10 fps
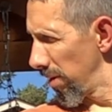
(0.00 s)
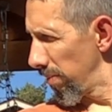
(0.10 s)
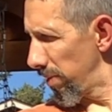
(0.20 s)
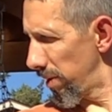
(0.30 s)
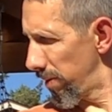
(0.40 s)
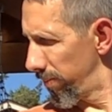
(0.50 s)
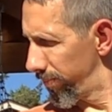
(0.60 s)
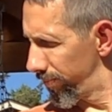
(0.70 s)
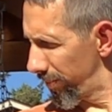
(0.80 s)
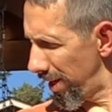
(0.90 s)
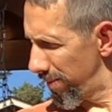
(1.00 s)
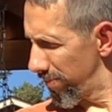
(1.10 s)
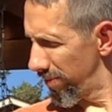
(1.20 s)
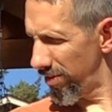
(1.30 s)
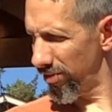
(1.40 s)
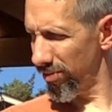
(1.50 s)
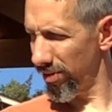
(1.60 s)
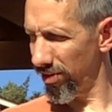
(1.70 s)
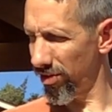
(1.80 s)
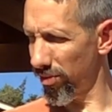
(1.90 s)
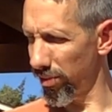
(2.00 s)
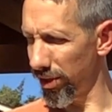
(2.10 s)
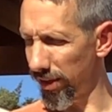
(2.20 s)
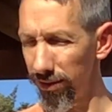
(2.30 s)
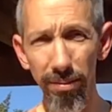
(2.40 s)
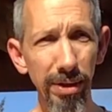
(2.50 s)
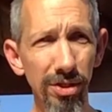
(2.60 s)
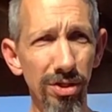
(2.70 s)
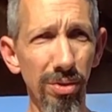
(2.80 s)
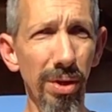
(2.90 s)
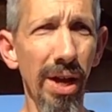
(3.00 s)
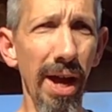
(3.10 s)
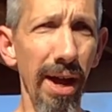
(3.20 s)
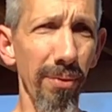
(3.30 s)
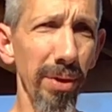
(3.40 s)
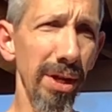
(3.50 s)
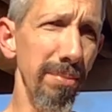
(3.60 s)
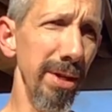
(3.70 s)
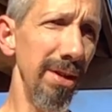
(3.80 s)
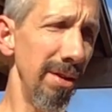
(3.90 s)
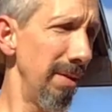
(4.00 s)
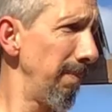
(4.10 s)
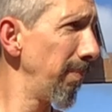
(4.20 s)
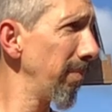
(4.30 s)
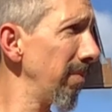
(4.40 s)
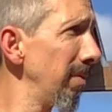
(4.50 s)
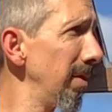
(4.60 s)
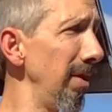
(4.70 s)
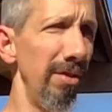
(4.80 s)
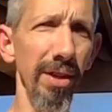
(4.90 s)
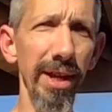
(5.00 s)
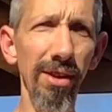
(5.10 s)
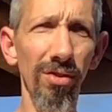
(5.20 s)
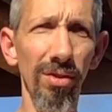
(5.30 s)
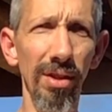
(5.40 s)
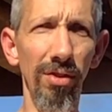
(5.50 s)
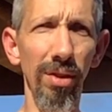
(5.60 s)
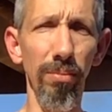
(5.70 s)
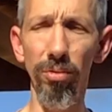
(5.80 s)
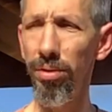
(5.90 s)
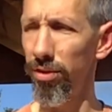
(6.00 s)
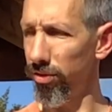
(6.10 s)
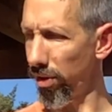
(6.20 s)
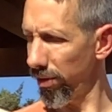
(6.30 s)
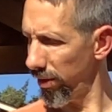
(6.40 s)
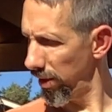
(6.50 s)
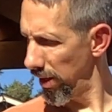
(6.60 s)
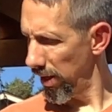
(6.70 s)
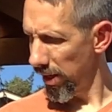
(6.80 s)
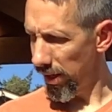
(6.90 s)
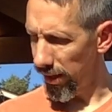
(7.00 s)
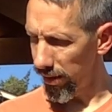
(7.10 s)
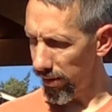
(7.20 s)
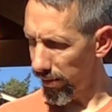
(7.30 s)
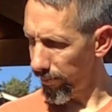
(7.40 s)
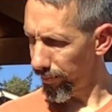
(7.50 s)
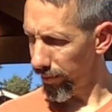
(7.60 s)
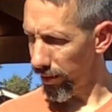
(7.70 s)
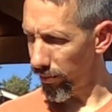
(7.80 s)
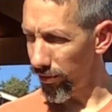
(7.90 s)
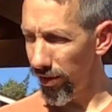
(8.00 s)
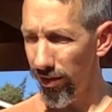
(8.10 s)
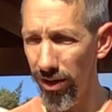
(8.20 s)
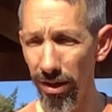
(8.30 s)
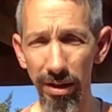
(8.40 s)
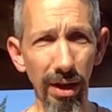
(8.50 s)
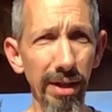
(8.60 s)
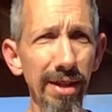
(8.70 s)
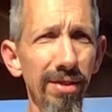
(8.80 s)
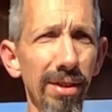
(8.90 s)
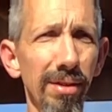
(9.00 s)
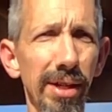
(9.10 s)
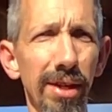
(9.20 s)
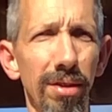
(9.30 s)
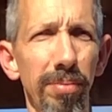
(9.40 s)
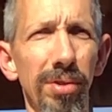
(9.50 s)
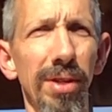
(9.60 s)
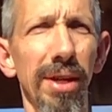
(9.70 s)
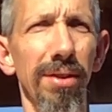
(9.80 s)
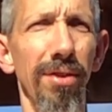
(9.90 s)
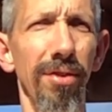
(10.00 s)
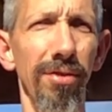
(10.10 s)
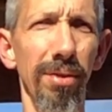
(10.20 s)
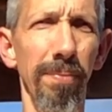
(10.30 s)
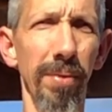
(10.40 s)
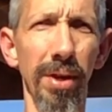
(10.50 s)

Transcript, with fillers: But uh, yeah, this is this is a really nice little bench. So I recommend these legs. They seem really solid, and uh, it was easy an easy little kit to put together. So.